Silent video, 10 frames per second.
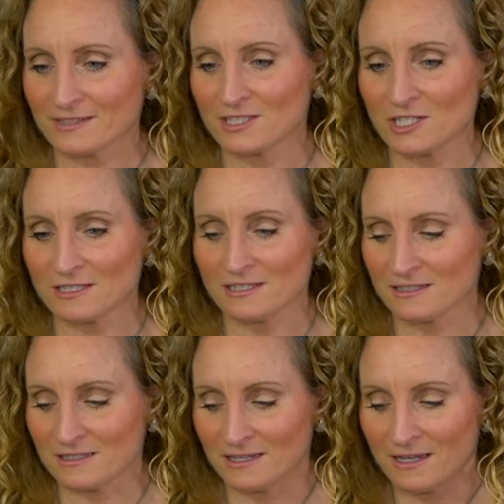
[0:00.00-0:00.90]

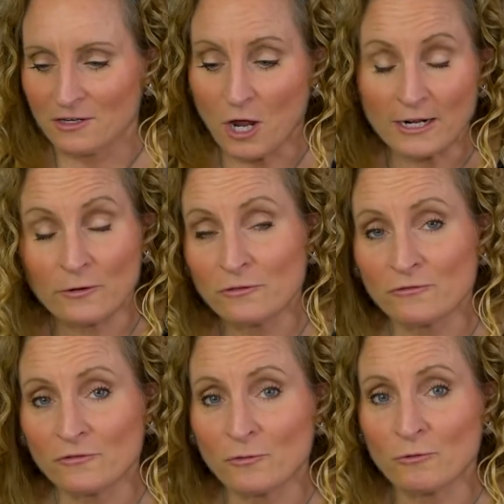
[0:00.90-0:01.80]
just not go
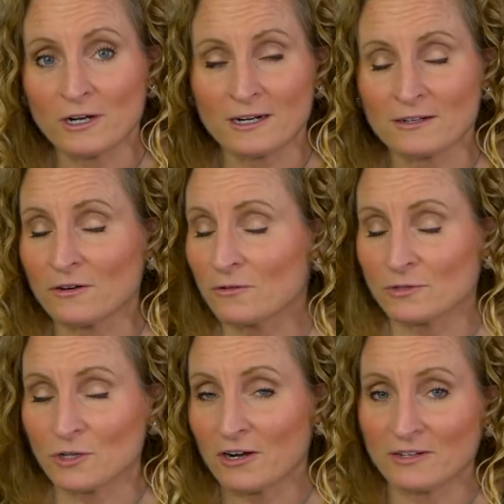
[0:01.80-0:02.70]
through the work? No,
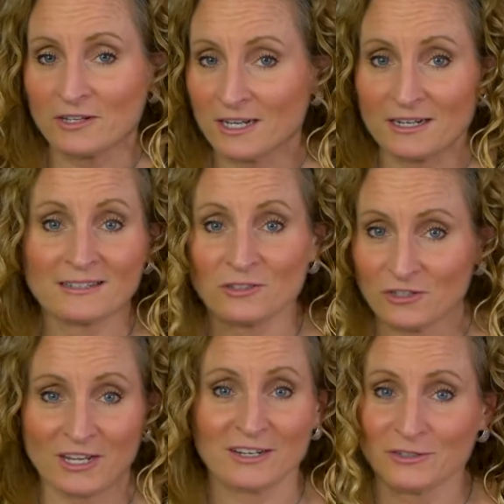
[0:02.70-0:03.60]
sorry, you gotta
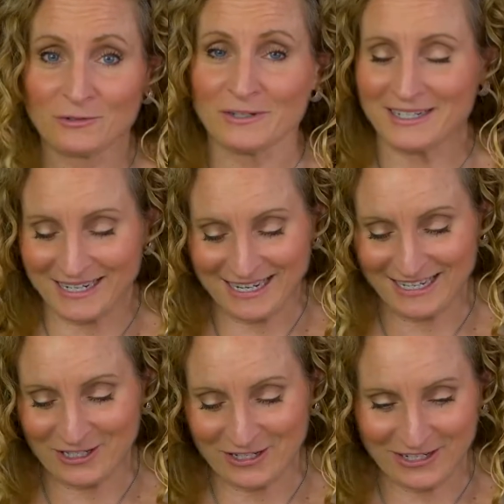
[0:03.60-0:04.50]
do it.
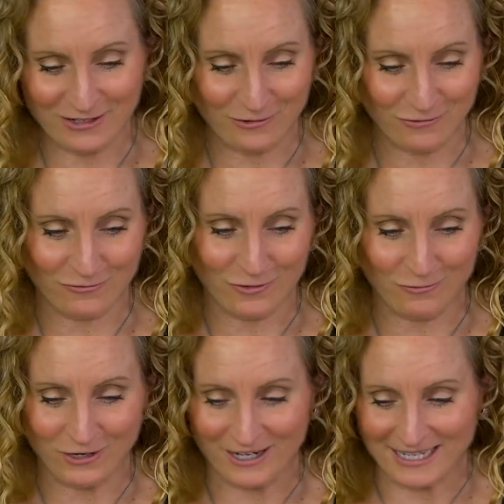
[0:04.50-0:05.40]
You gotta go through the
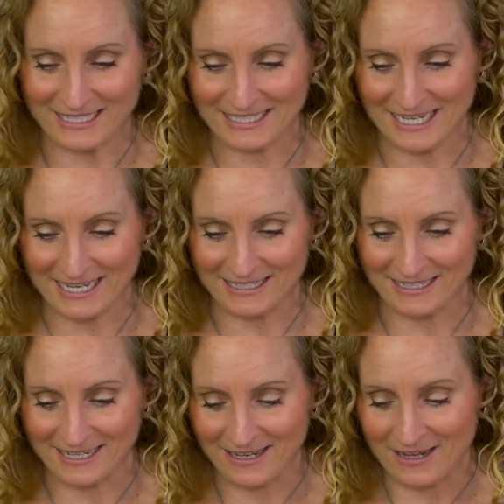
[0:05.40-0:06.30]
work, and
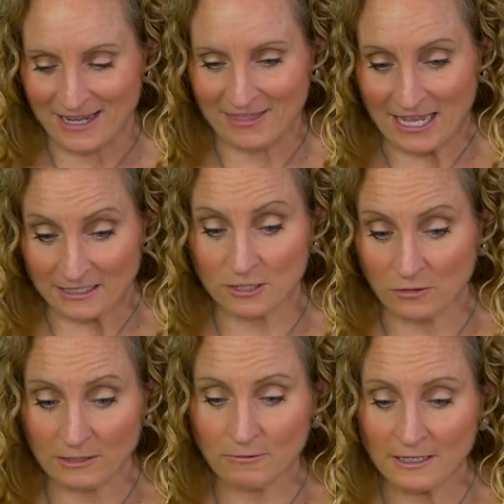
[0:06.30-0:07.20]
that's the
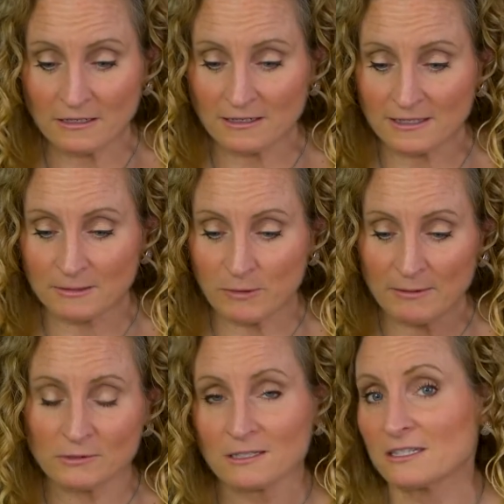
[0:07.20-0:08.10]
only way you're gonna be
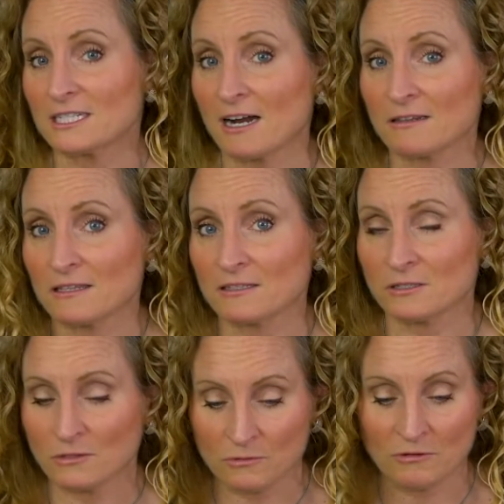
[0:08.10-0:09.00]
able to start
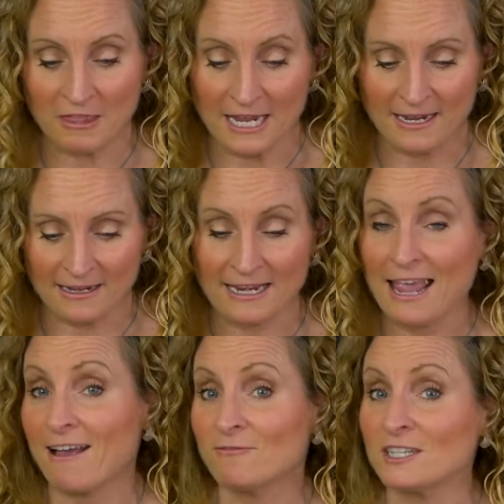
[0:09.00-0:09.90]
this new thing and
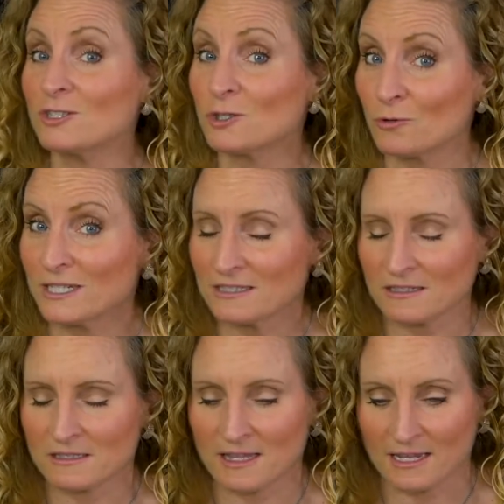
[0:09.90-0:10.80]
have these
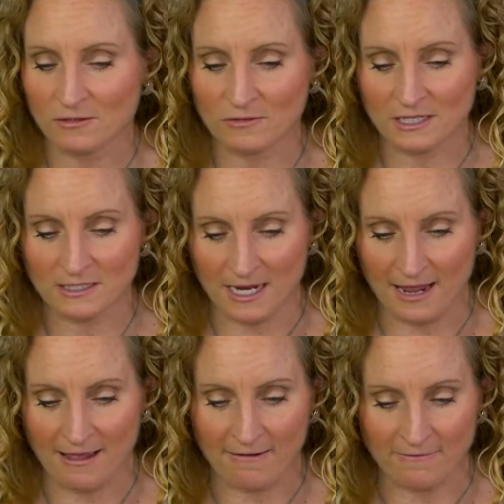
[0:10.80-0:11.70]
choices that you need to
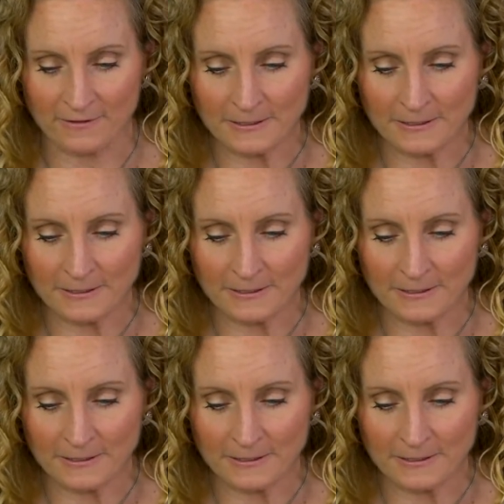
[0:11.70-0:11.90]
have.